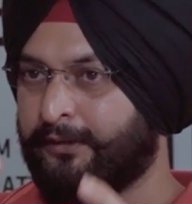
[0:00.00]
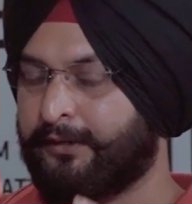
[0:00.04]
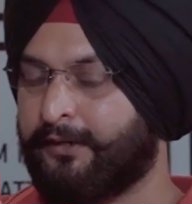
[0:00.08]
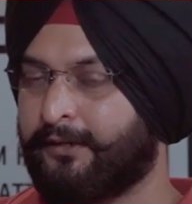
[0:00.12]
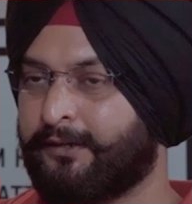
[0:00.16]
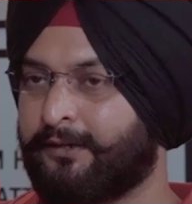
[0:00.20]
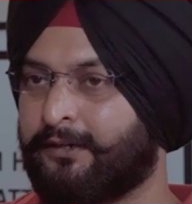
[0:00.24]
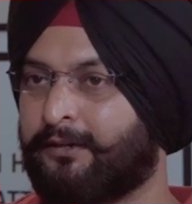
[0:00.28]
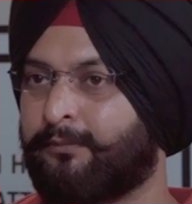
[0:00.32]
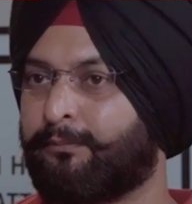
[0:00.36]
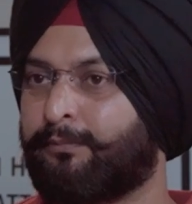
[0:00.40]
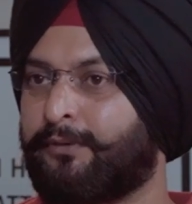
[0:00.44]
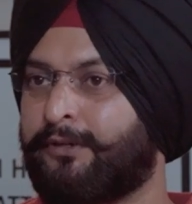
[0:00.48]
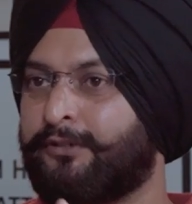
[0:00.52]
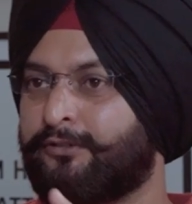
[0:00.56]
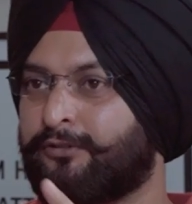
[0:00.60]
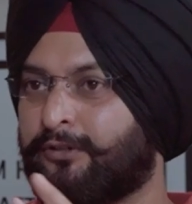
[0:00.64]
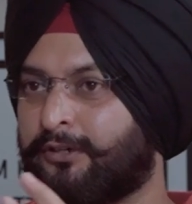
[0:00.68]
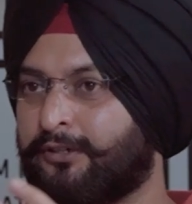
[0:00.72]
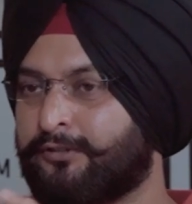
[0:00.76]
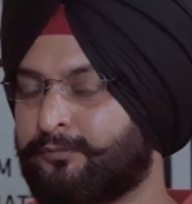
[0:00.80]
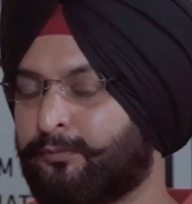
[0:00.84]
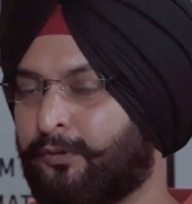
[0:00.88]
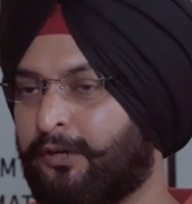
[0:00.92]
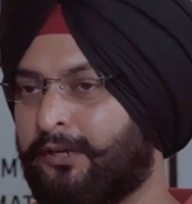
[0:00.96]
bigger companies
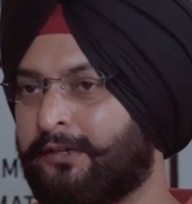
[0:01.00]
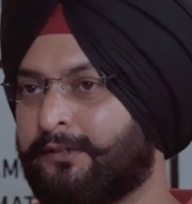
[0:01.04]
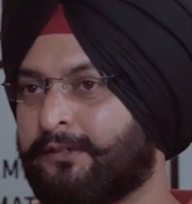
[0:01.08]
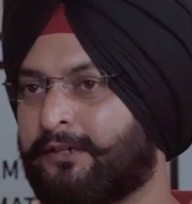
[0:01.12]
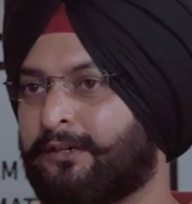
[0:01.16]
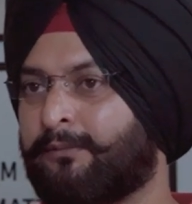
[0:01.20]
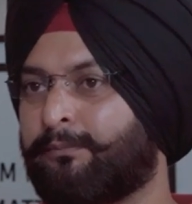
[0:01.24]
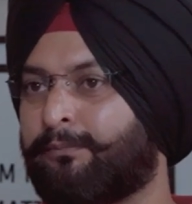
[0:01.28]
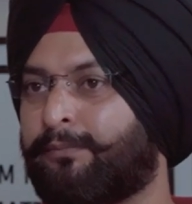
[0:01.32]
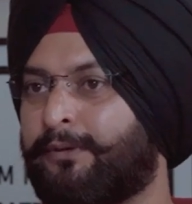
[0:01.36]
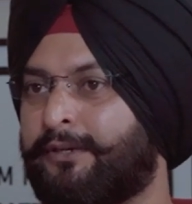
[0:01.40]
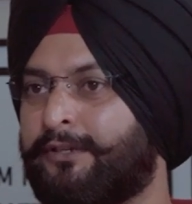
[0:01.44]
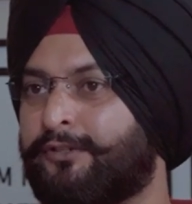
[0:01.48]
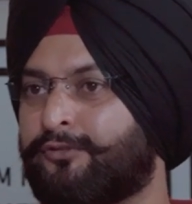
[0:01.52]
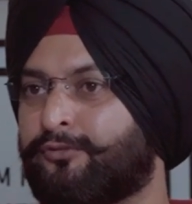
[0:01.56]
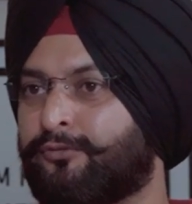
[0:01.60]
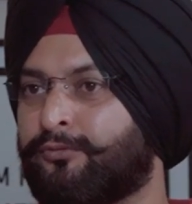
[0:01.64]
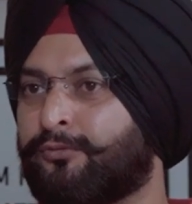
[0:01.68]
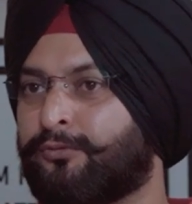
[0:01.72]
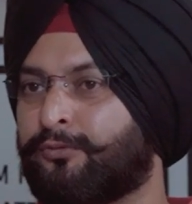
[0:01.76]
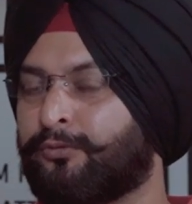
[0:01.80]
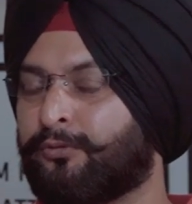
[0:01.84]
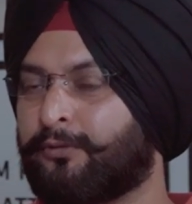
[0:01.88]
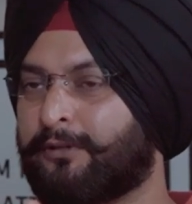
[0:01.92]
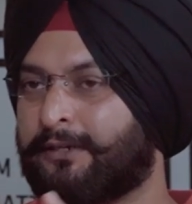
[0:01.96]
or small companies
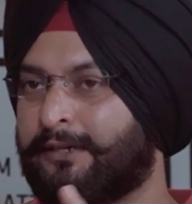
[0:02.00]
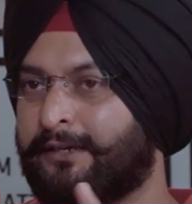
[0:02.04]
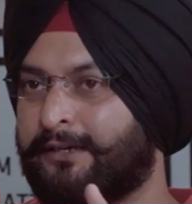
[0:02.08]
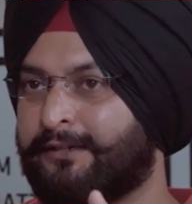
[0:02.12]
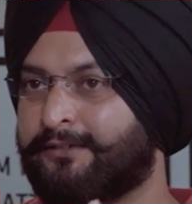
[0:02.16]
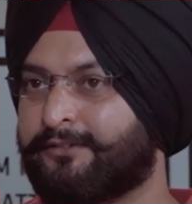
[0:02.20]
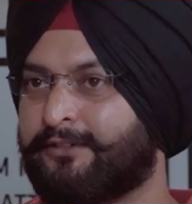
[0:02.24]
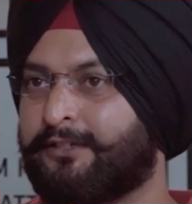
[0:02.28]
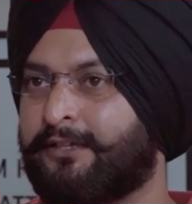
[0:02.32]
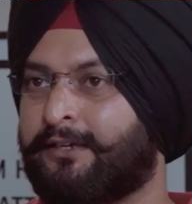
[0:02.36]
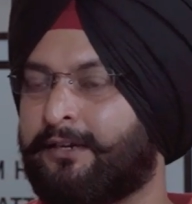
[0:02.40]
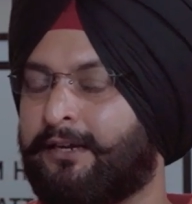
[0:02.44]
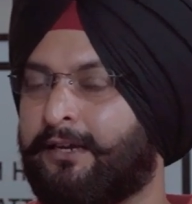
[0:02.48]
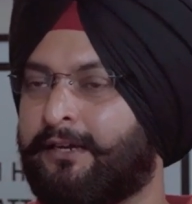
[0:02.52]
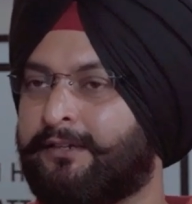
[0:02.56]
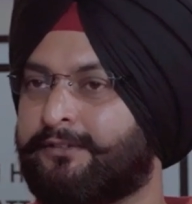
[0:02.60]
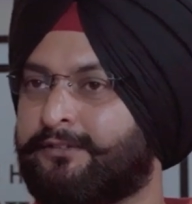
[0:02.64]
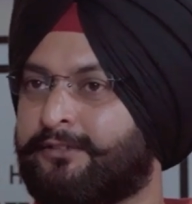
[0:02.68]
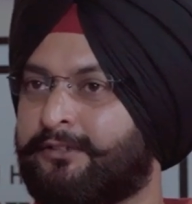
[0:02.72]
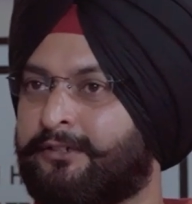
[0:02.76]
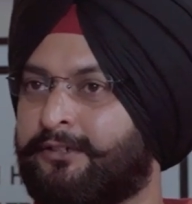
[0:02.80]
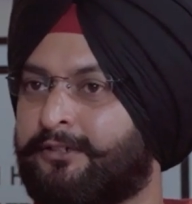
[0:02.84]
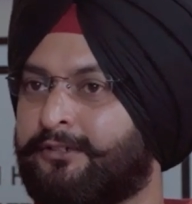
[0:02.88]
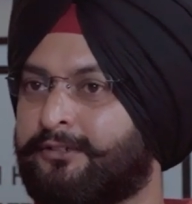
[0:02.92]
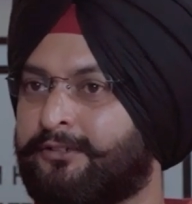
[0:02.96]
to tokenize their
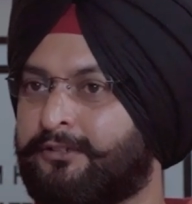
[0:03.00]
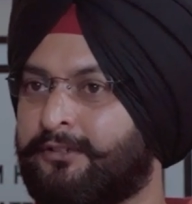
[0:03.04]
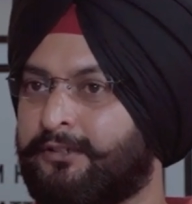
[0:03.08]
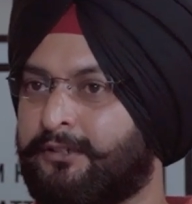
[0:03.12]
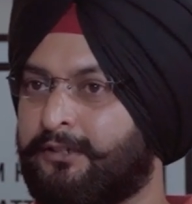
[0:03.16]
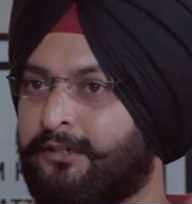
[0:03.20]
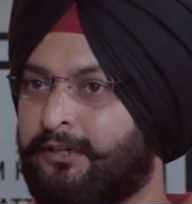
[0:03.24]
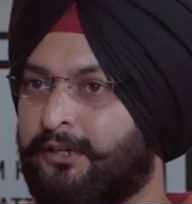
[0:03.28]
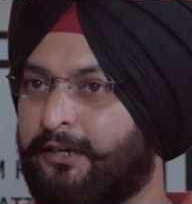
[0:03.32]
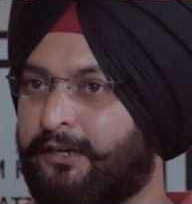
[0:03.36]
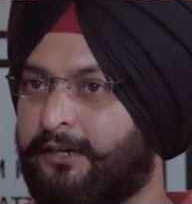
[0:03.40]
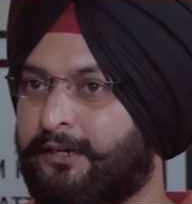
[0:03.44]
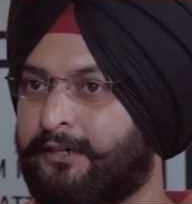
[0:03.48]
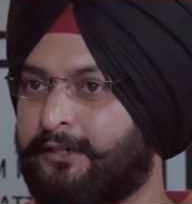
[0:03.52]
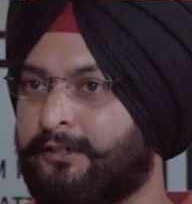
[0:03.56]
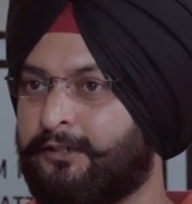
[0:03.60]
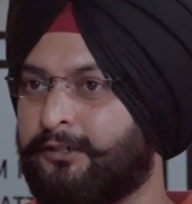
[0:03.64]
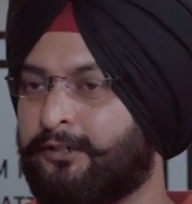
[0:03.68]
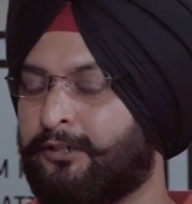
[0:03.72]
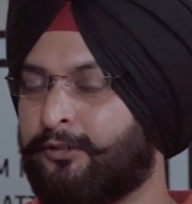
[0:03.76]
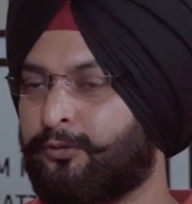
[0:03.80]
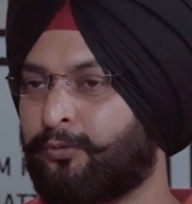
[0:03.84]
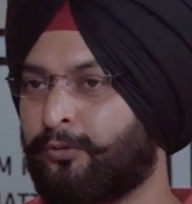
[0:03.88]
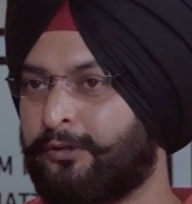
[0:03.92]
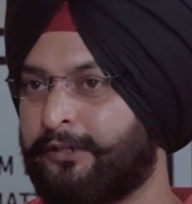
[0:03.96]
assets,
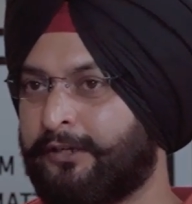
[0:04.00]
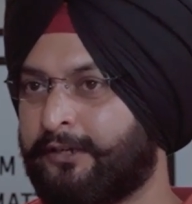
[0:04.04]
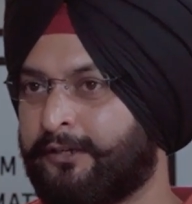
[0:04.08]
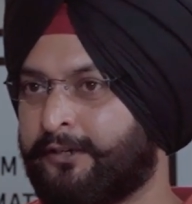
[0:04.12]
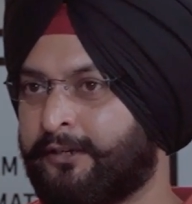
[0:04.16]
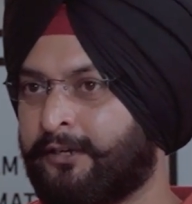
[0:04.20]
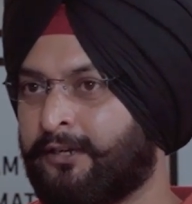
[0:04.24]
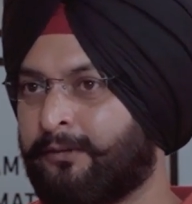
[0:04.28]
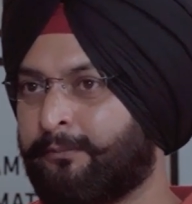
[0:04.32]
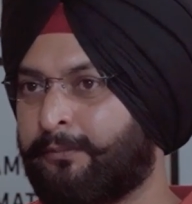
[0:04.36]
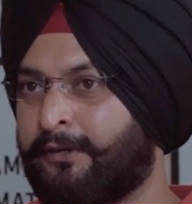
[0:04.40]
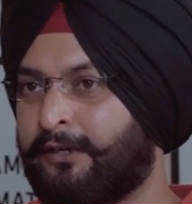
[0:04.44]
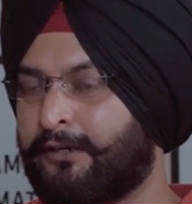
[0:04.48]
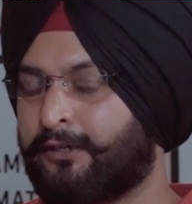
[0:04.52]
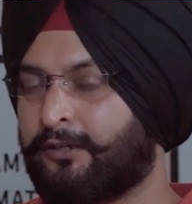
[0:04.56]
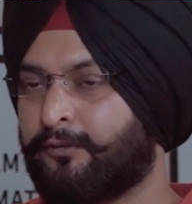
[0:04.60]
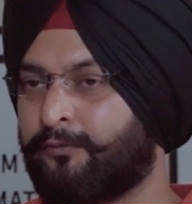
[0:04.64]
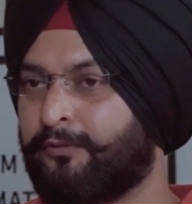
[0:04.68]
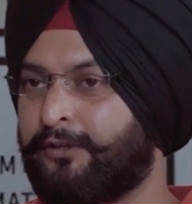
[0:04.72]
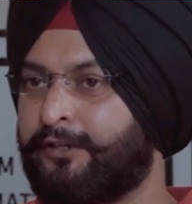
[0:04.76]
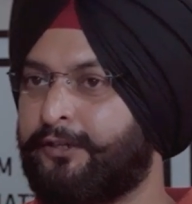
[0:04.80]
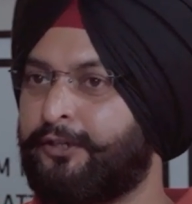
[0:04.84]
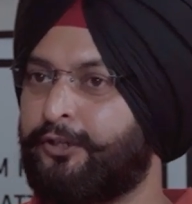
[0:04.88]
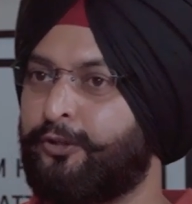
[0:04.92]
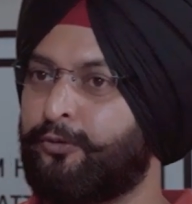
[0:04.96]
and doing it in a better way.